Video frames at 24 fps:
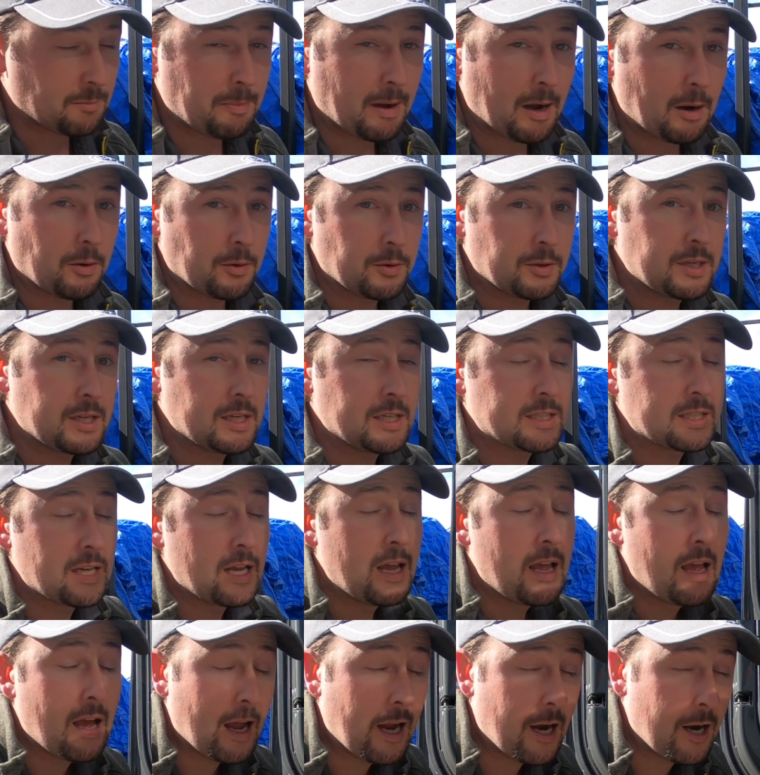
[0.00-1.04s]
to power these.
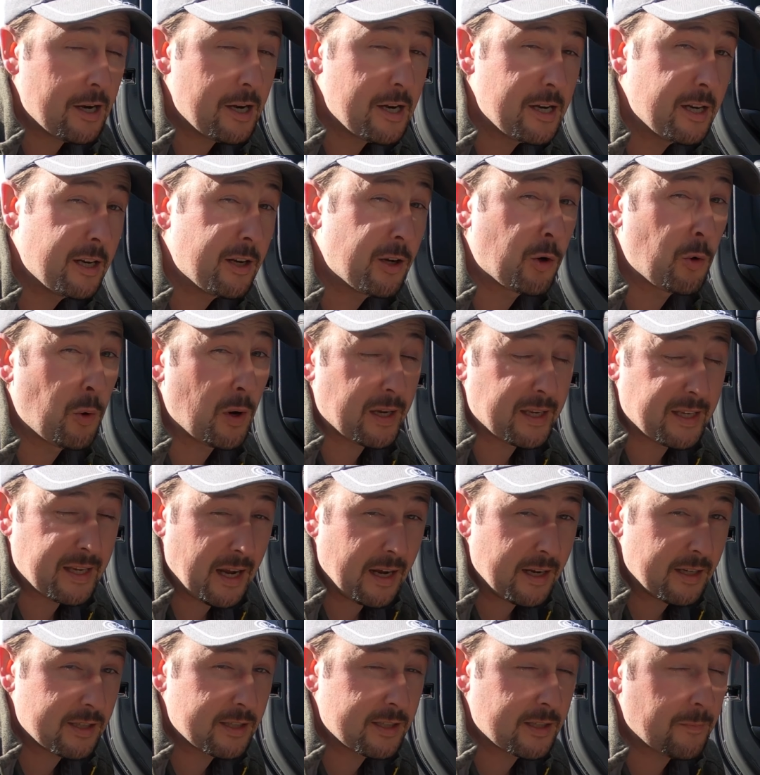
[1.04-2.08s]
I already did a quick
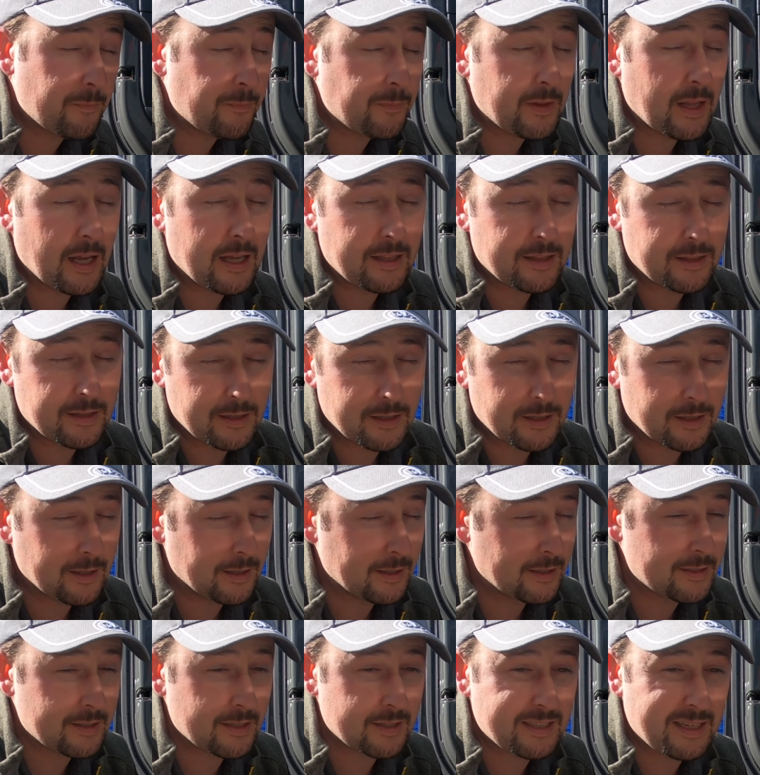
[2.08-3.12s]
test, and
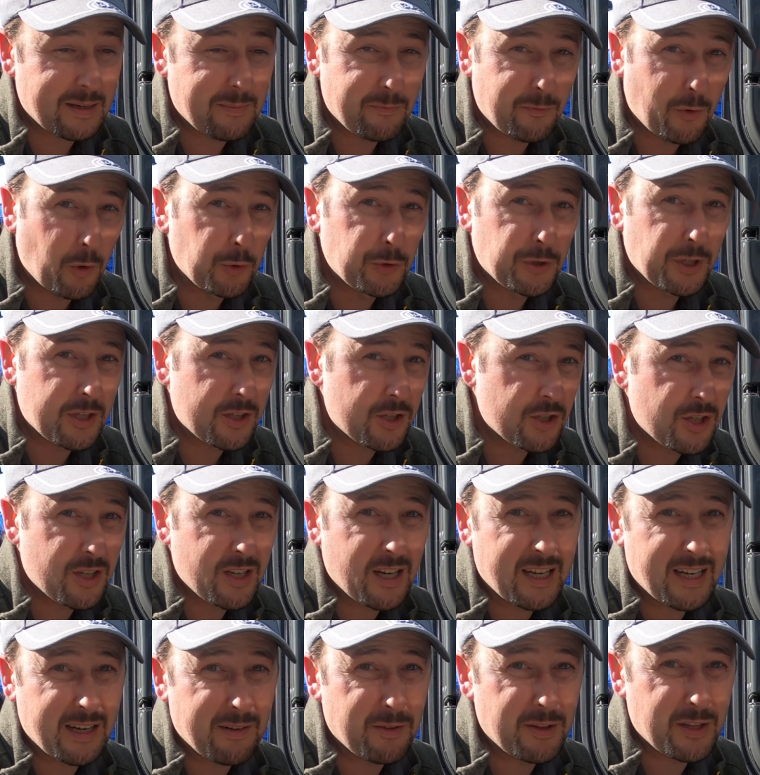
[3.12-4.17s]
it's the same voltage
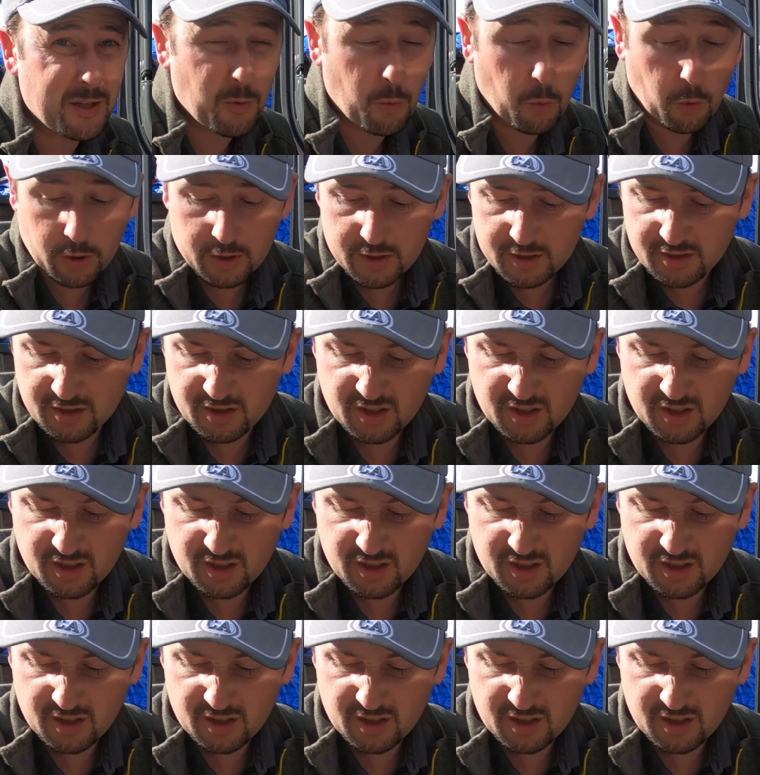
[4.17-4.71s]
and everything works.